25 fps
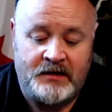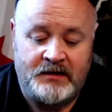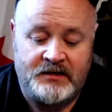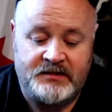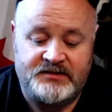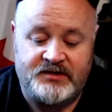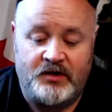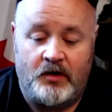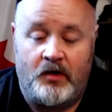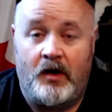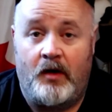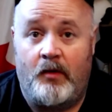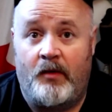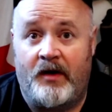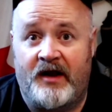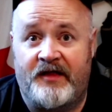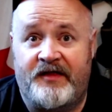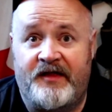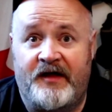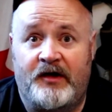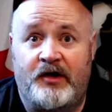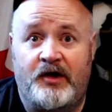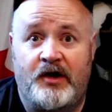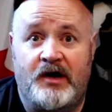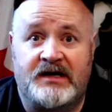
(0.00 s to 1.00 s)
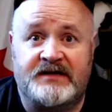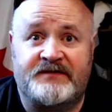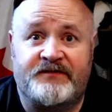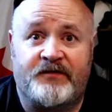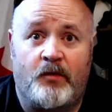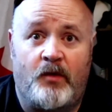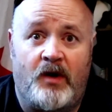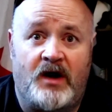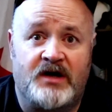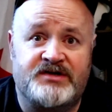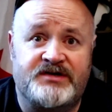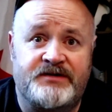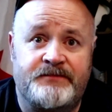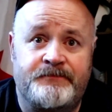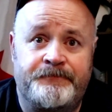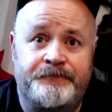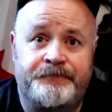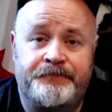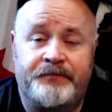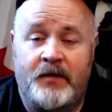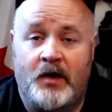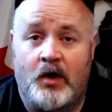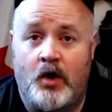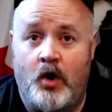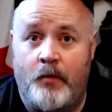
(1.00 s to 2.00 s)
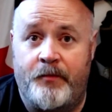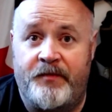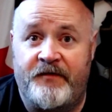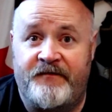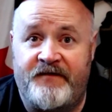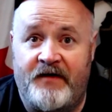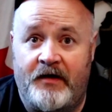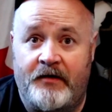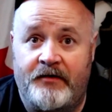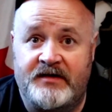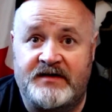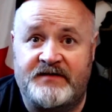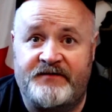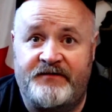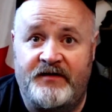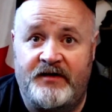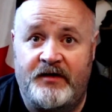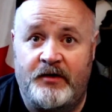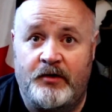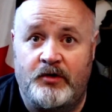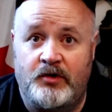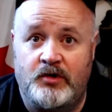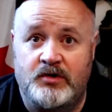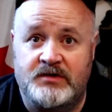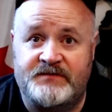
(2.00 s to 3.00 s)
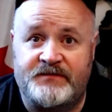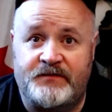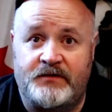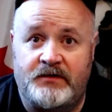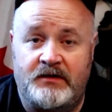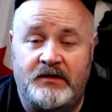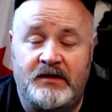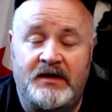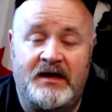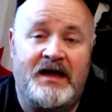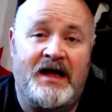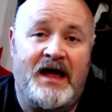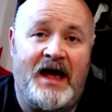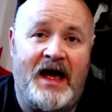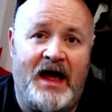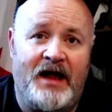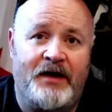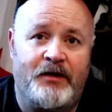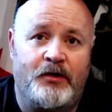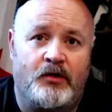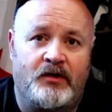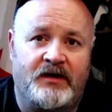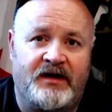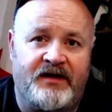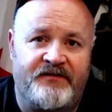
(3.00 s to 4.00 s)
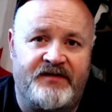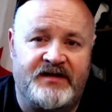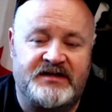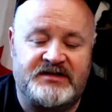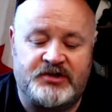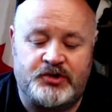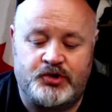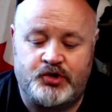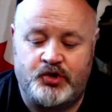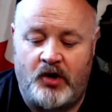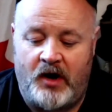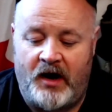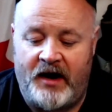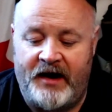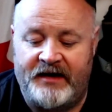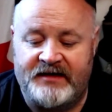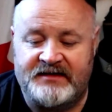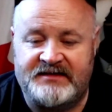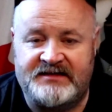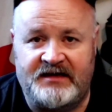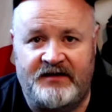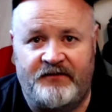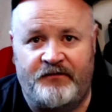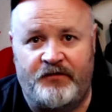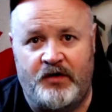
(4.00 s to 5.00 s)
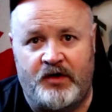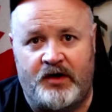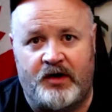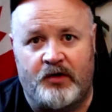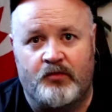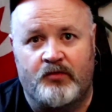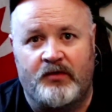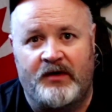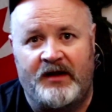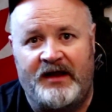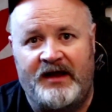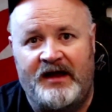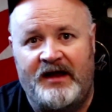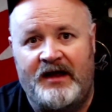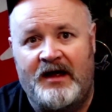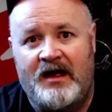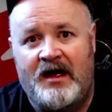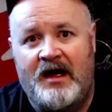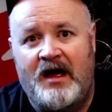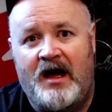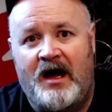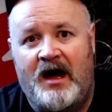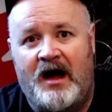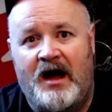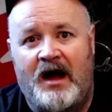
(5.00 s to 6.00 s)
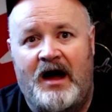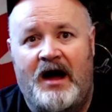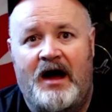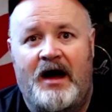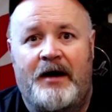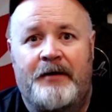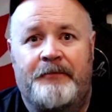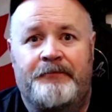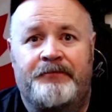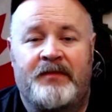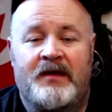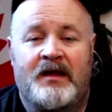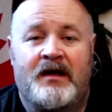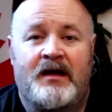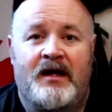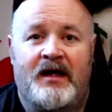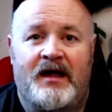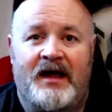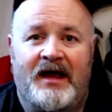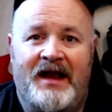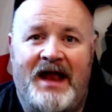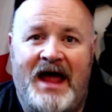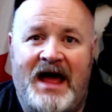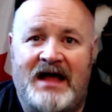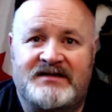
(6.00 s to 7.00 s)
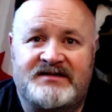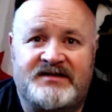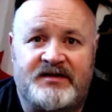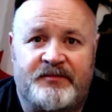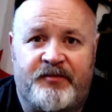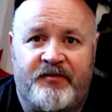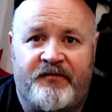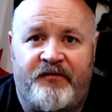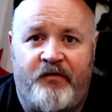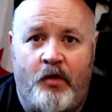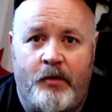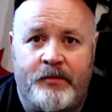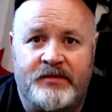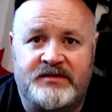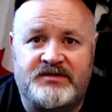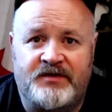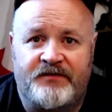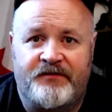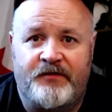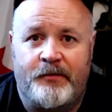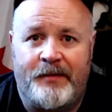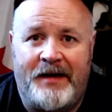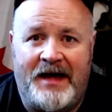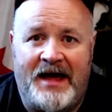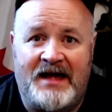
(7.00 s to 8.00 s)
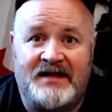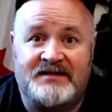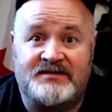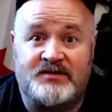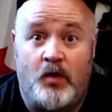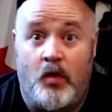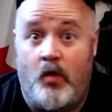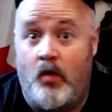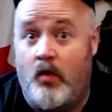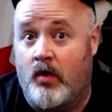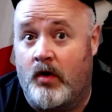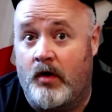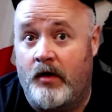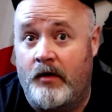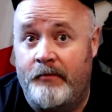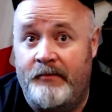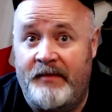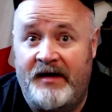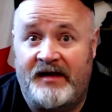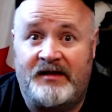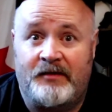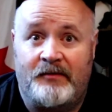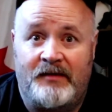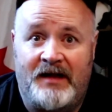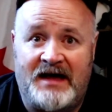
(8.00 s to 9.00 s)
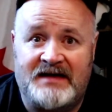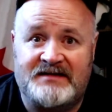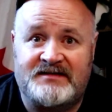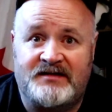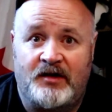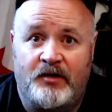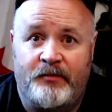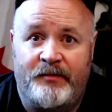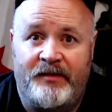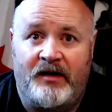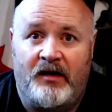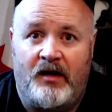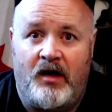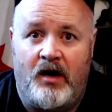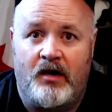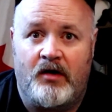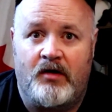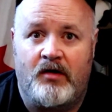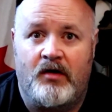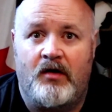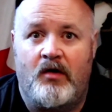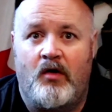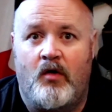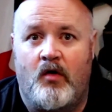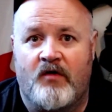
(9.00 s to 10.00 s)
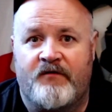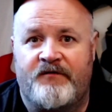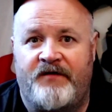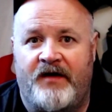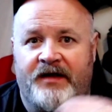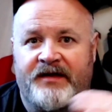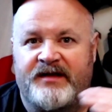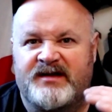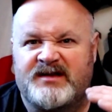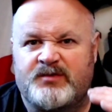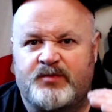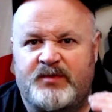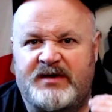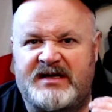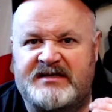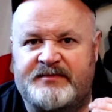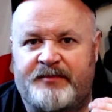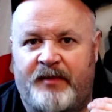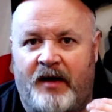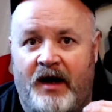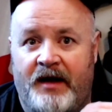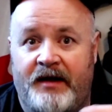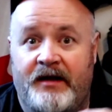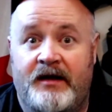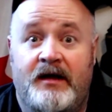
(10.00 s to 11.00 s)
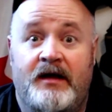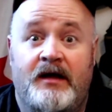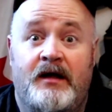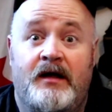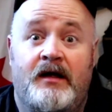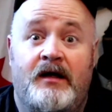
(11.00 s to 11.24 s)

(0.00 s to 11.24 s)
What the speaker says: So I want to thank you guys for watching. Hope you found this video useful, and you'll give this a try and see if you can really enhance the performance of your bands, or make them last a little bit longer, or find the sweet spot.